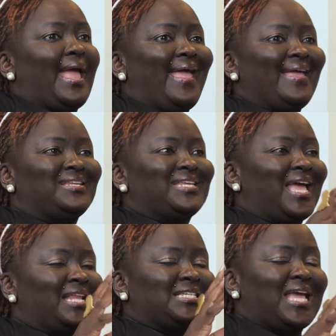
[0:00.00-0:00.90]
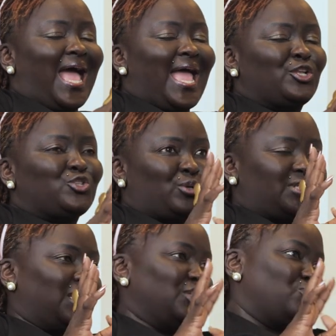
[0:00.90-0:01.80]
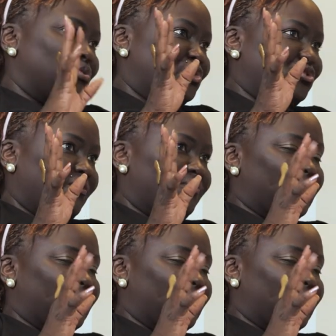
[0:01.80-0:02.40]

and yani, I totally switch off,